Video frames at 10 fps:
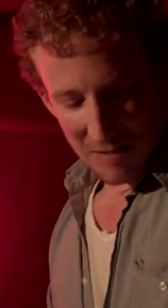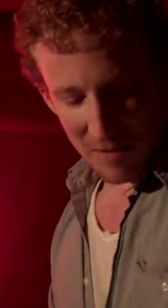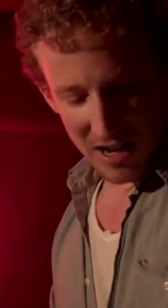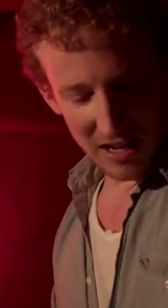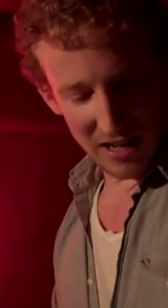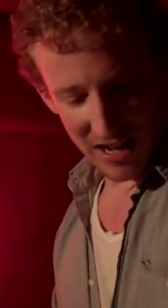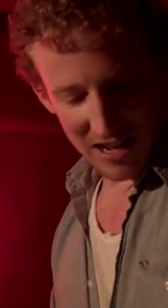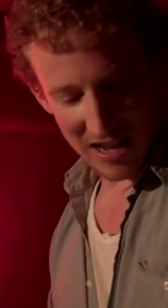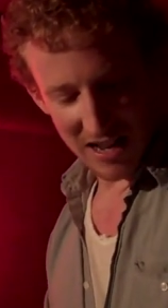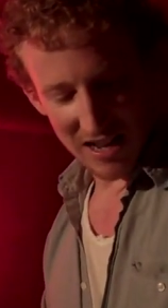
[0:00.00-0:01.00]
May
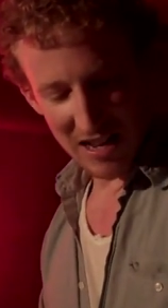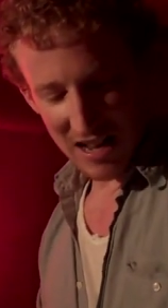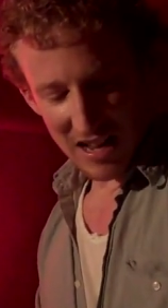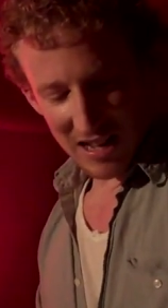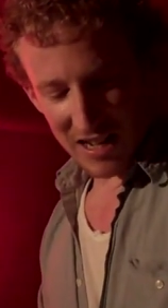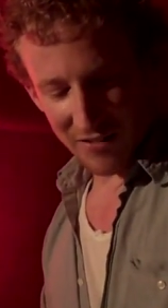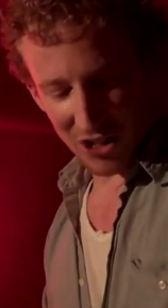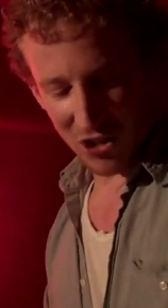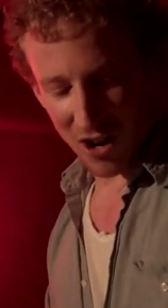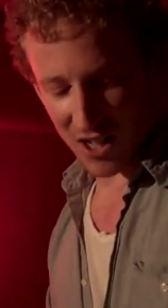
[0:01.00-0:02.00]
never
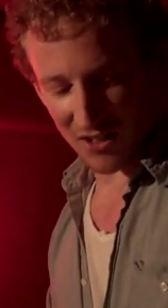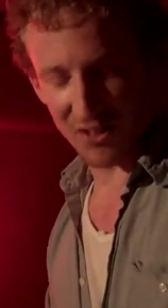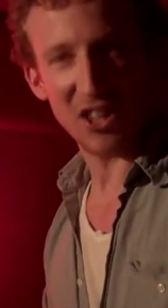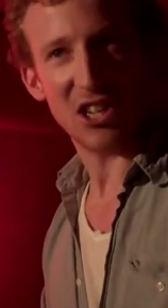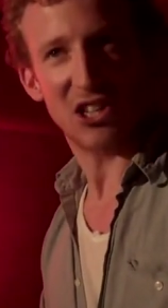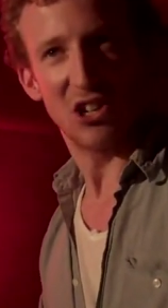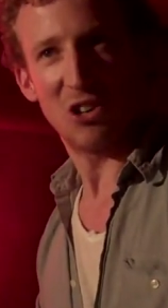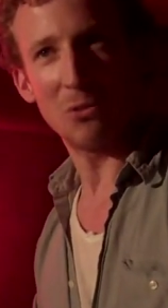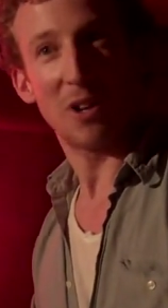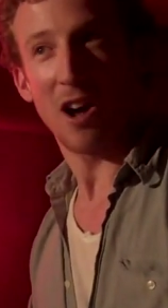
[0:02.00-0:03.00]
cries for this
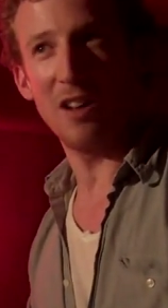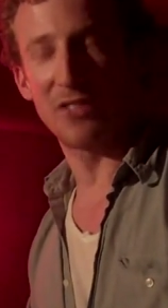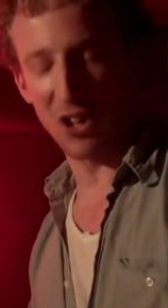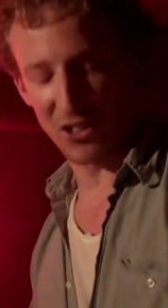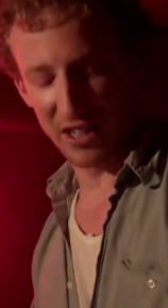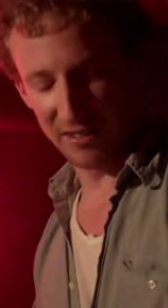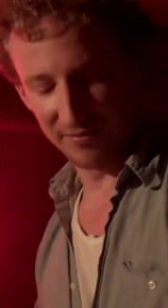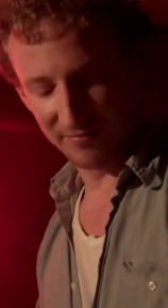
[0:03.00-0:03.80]
long when I've got her.